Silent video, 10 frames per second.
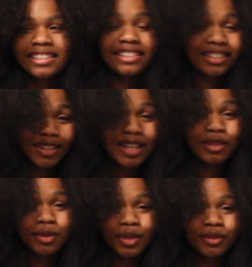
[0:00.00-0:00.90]
So that's
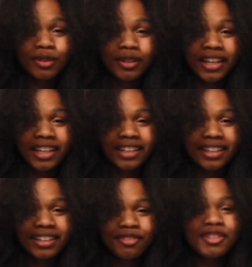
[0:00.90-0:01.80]
what we're gonna do today.
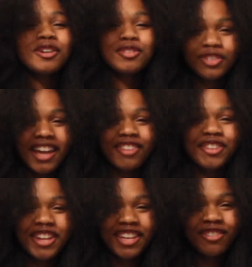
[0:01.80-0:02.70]
We're gonna try to
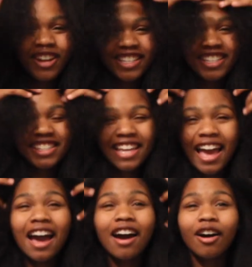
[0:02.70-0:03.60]
reiterate the
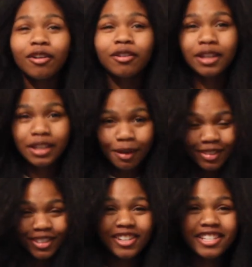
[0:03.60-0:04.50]
style, and I'm
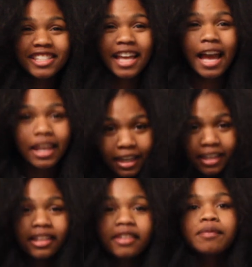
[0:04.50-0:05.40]
so excited.